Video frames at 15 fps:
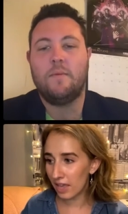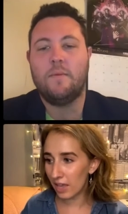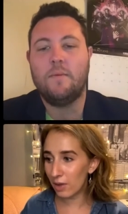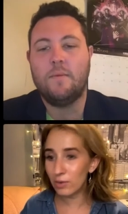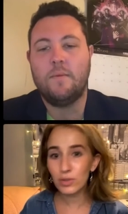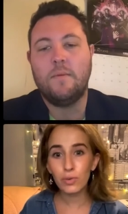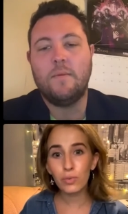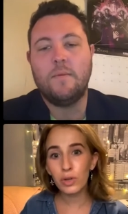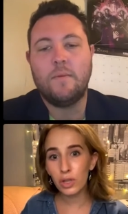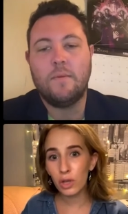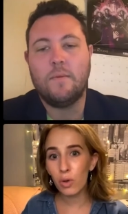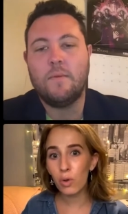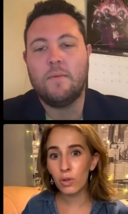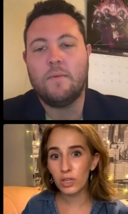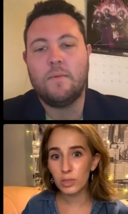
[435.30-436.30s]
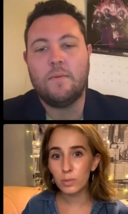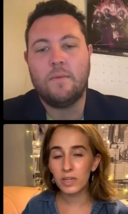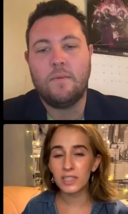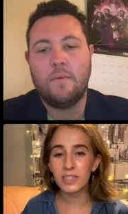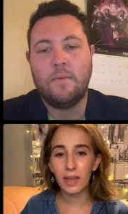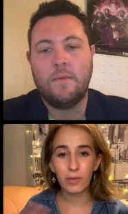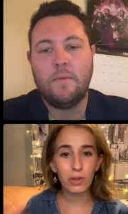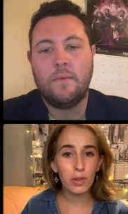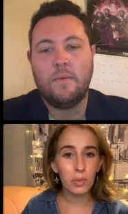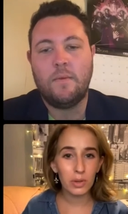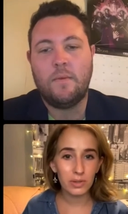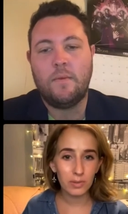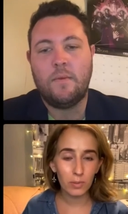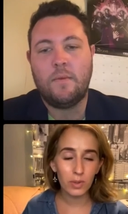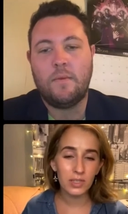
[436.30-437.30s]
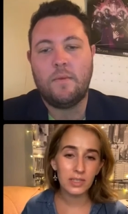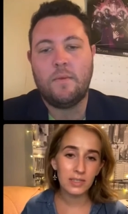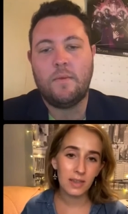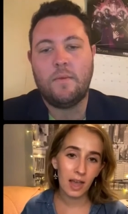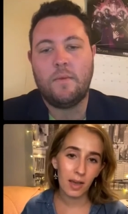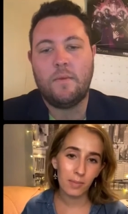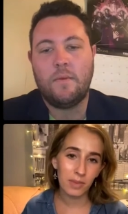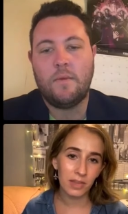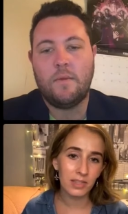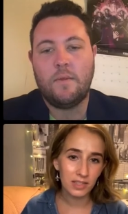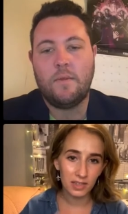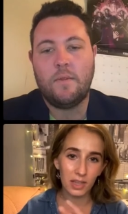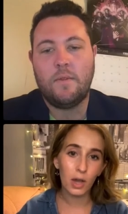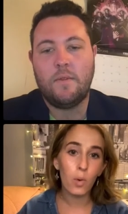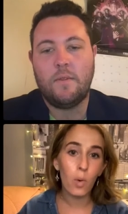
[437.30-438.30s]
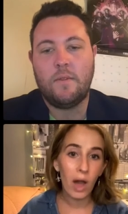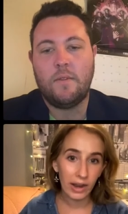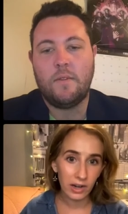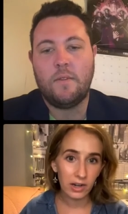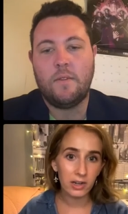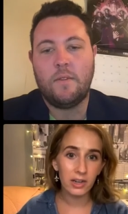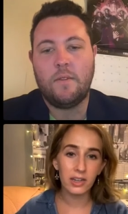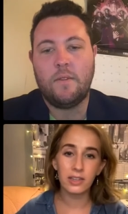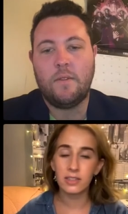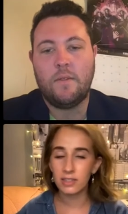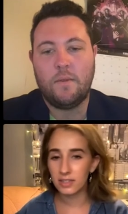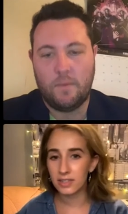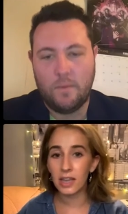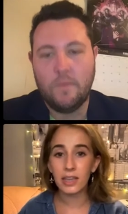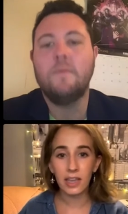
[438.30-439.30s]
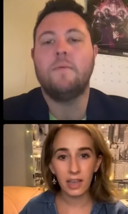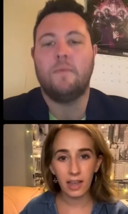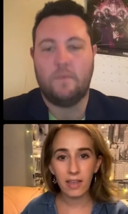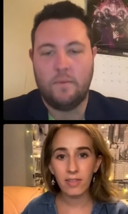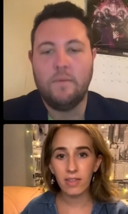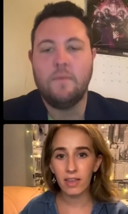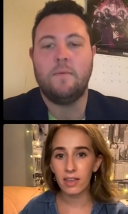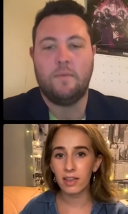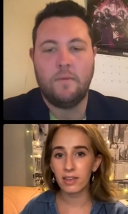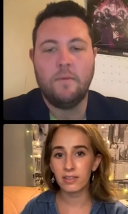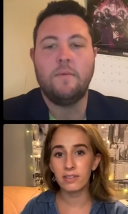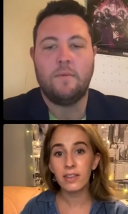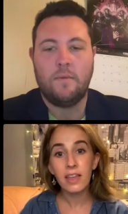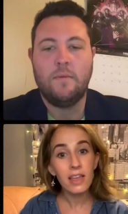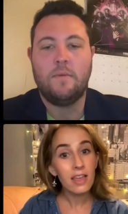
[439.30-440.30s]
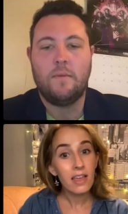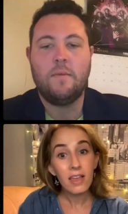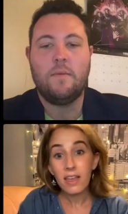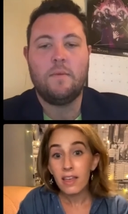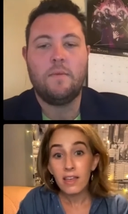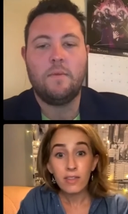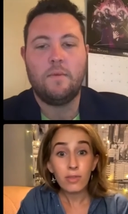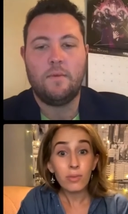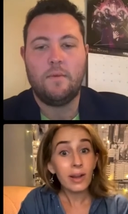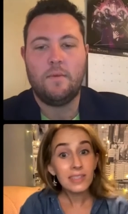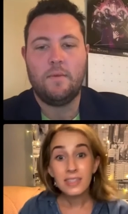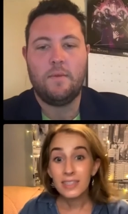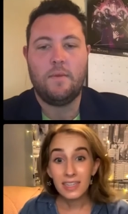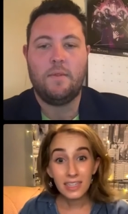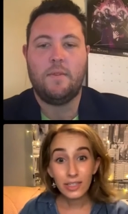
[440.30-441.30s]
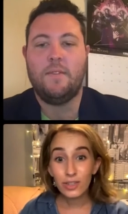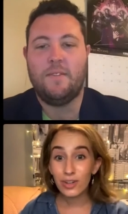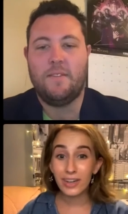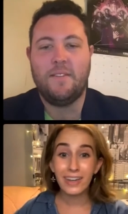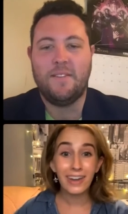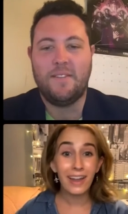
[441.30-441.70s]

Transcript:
Speaker 1: it was a really cool experience Not really what what's got me into like choir and singing i think and the rest is history. You